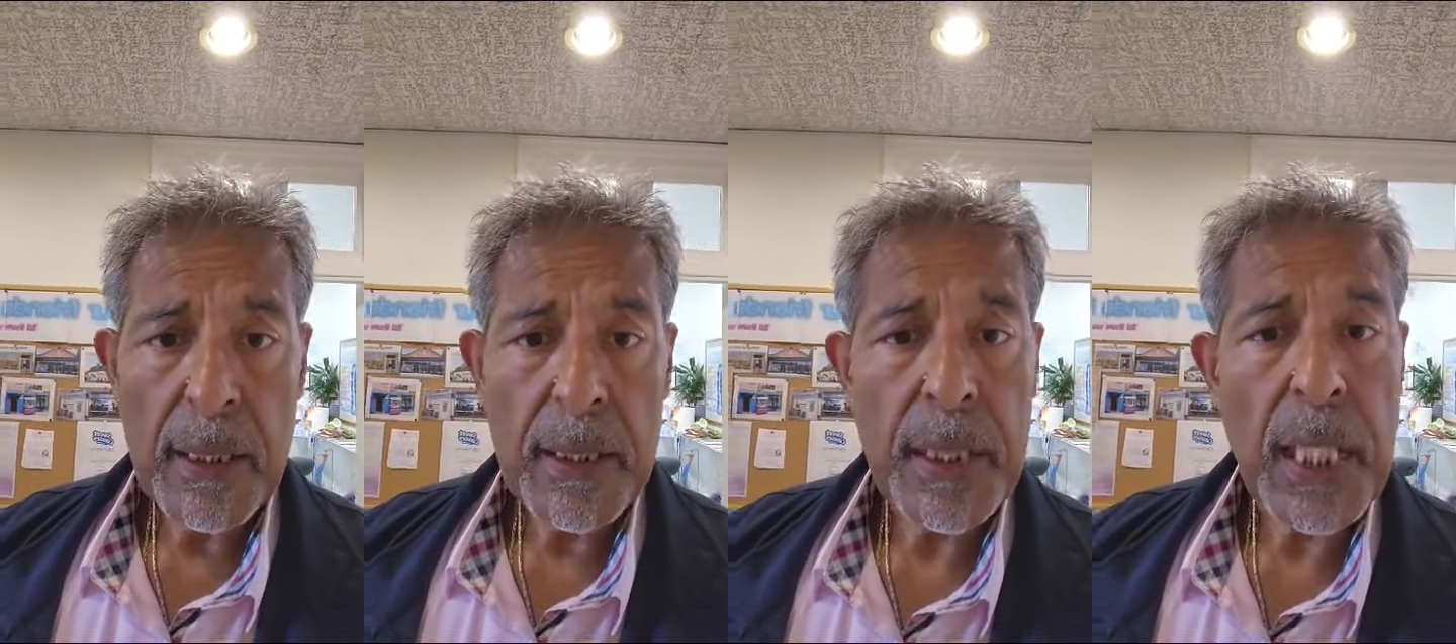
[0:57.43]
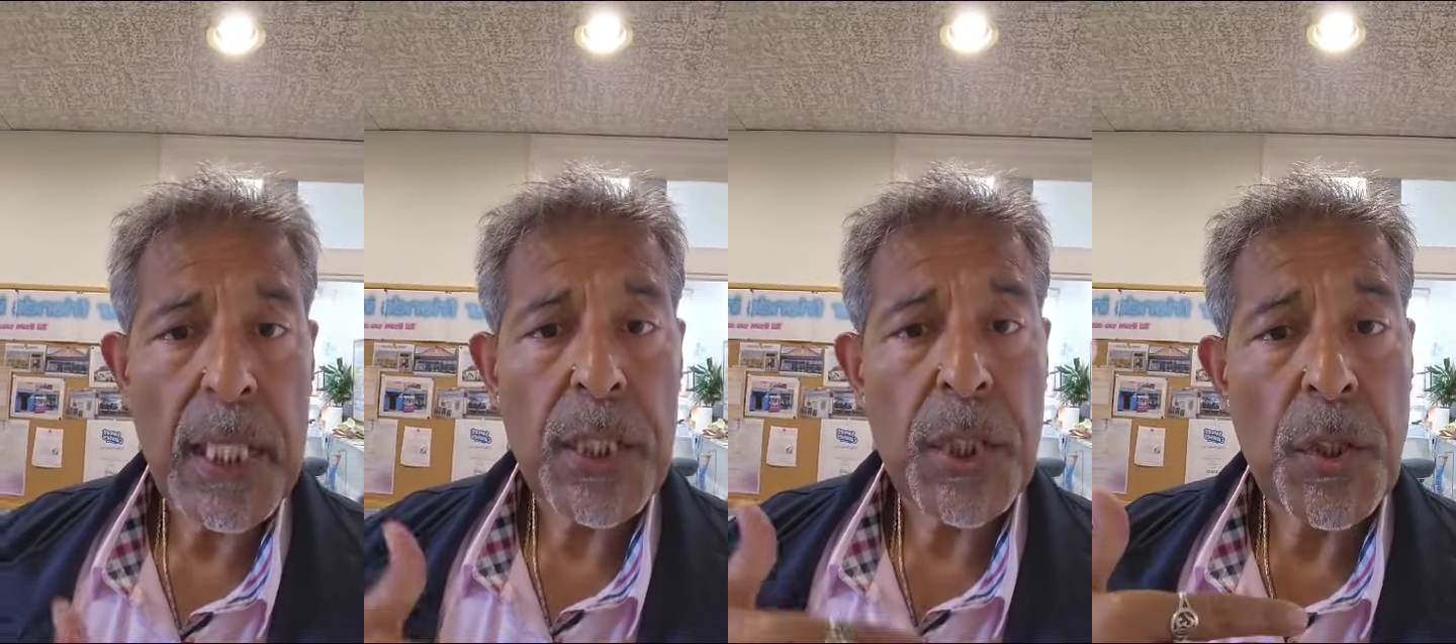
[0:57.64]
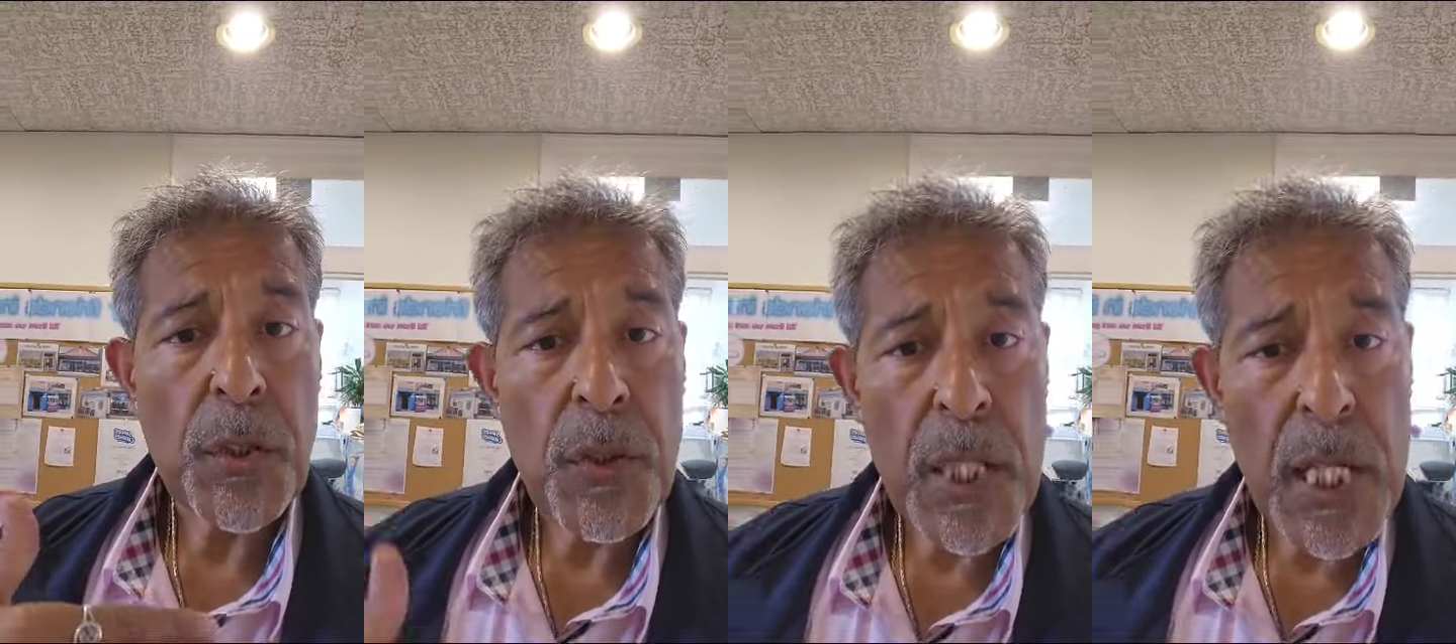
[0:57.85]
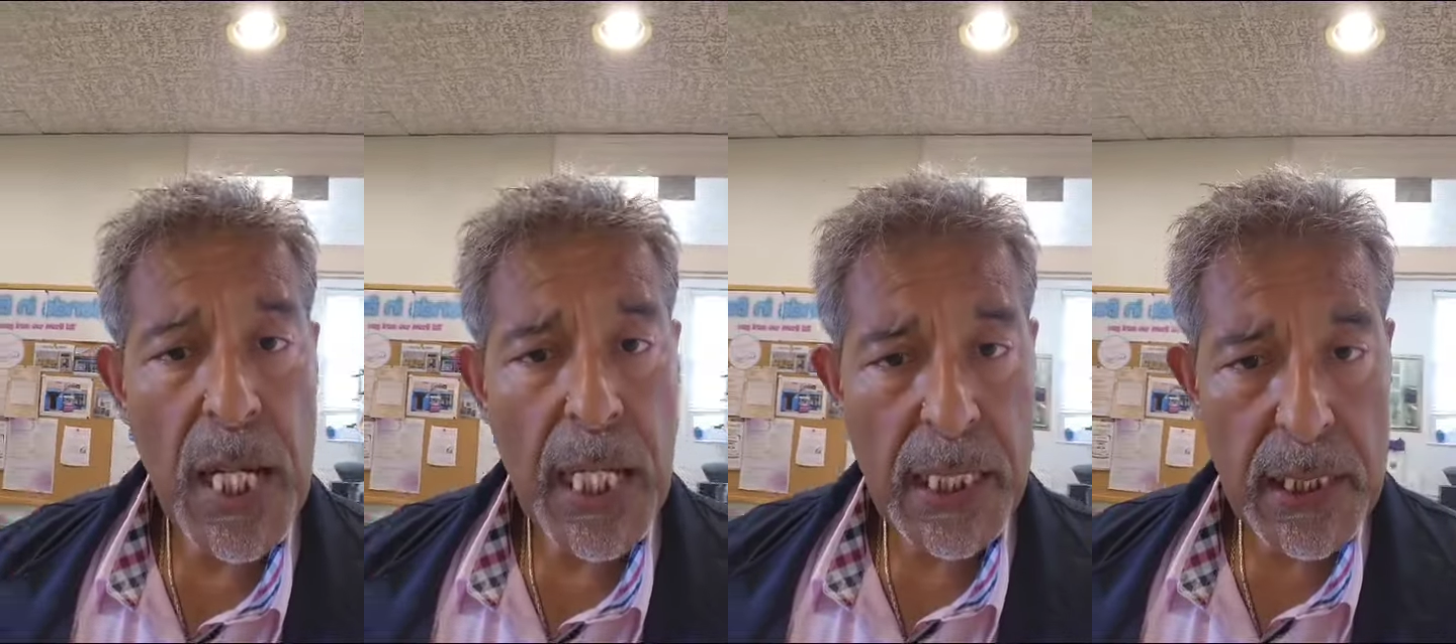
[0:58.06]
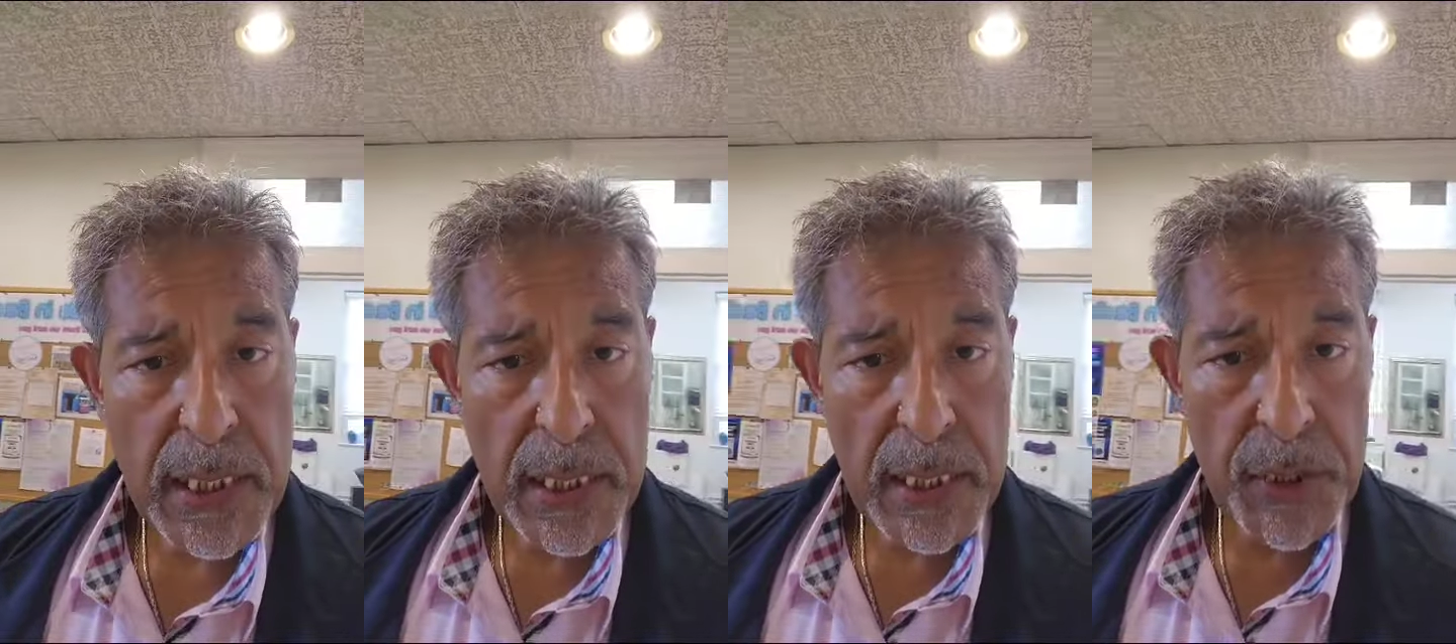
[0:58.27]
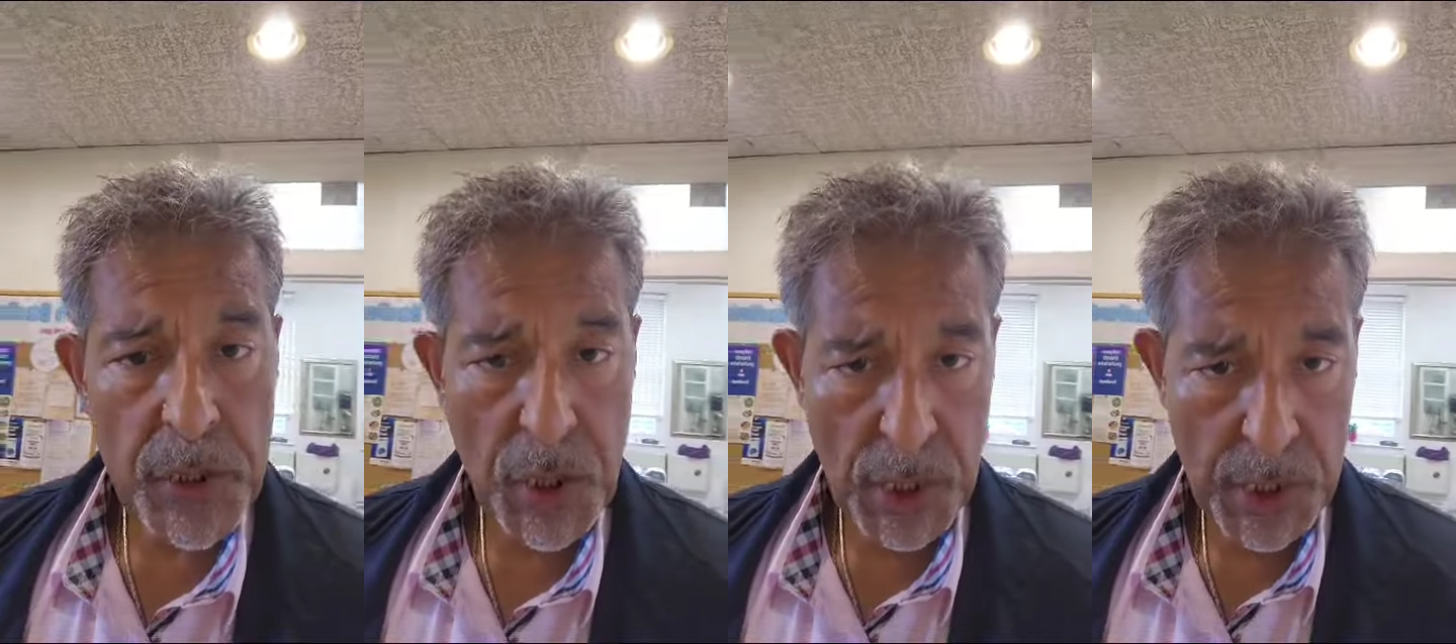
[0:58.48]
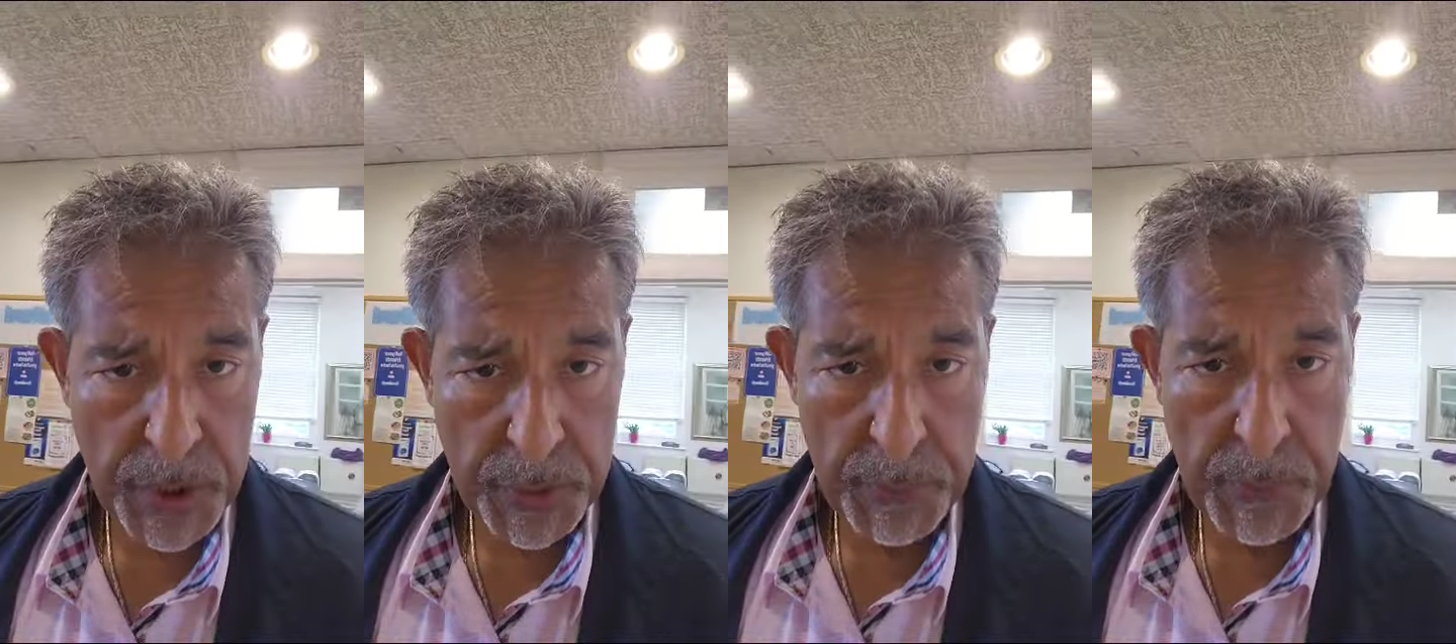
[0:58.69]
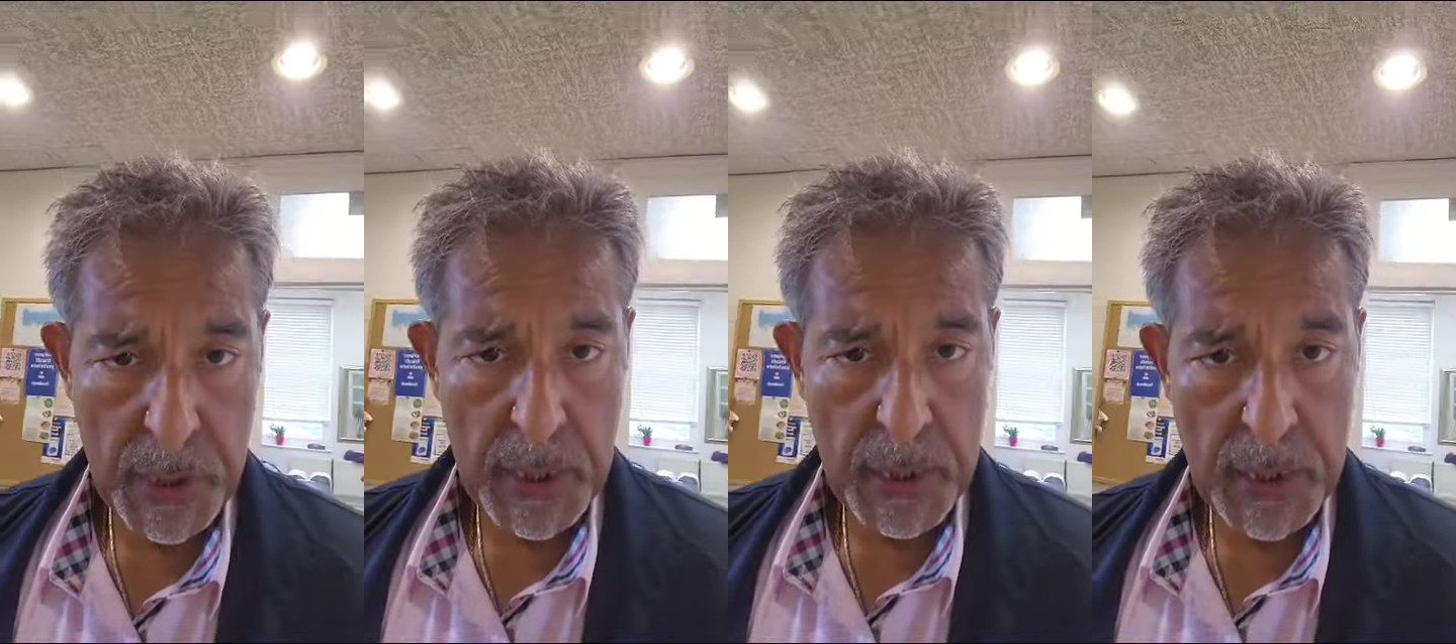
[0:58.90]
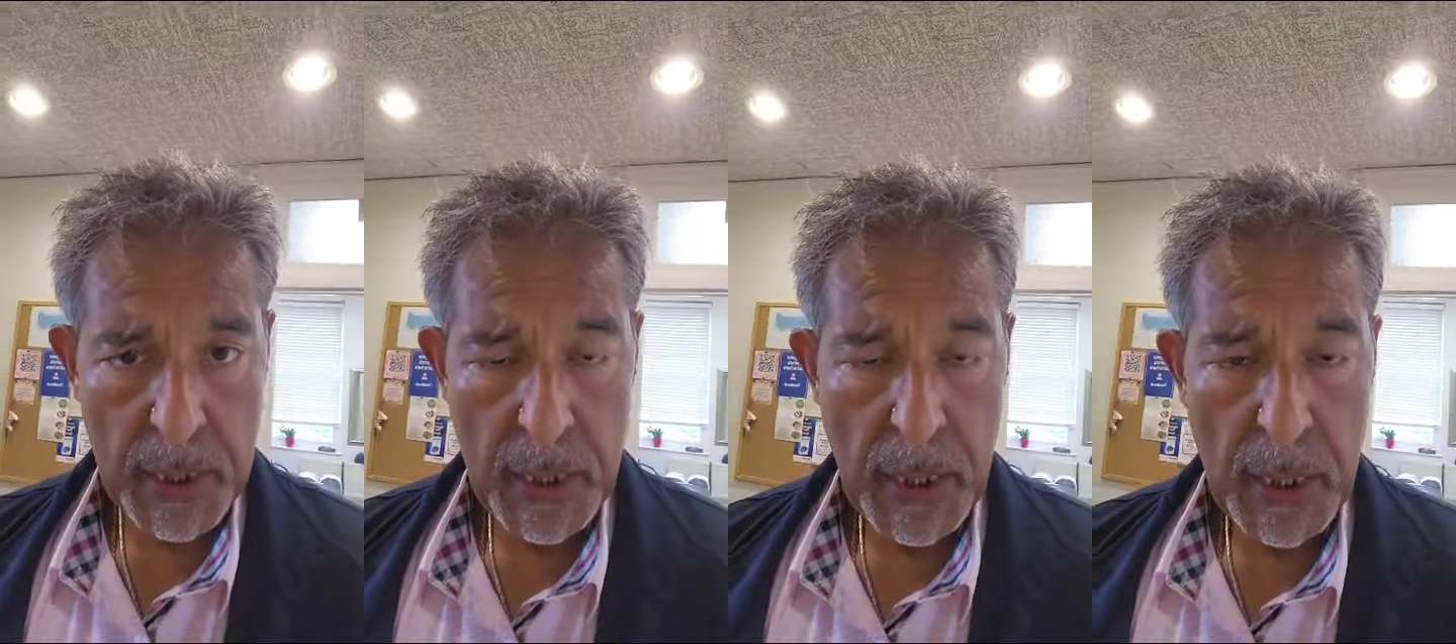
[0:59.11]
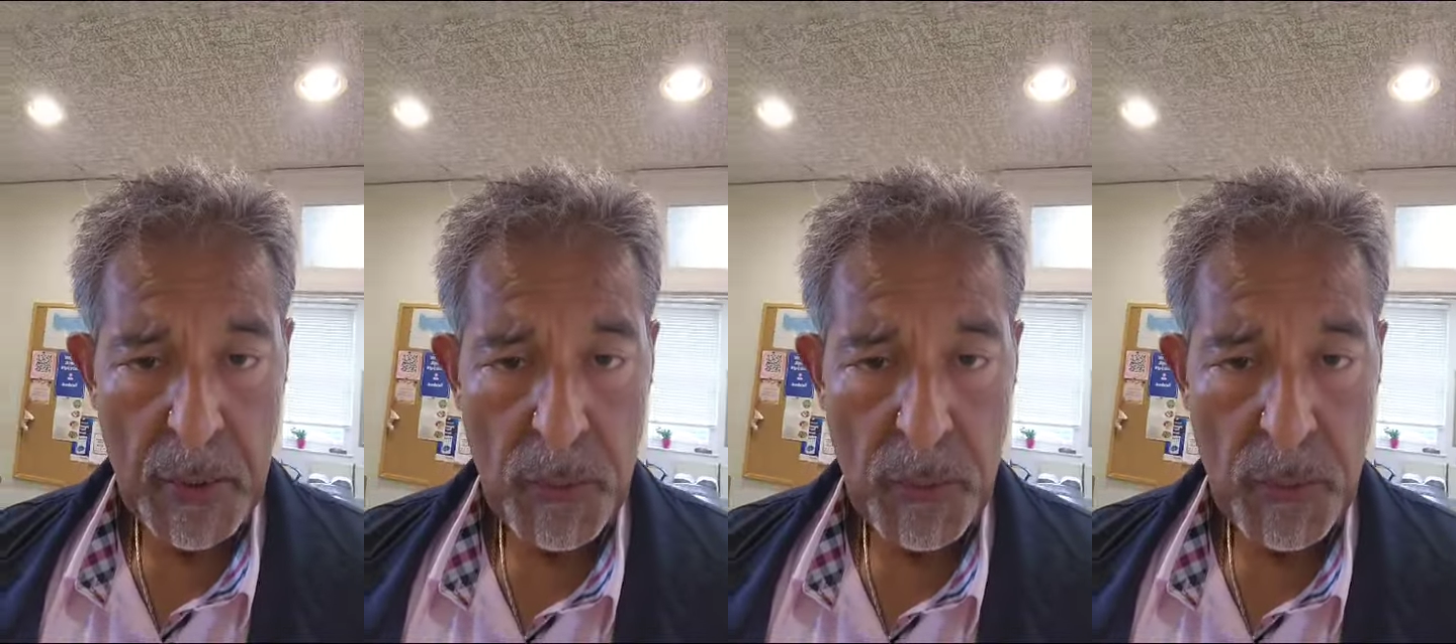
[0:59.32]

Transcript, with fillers: then your next adjustment,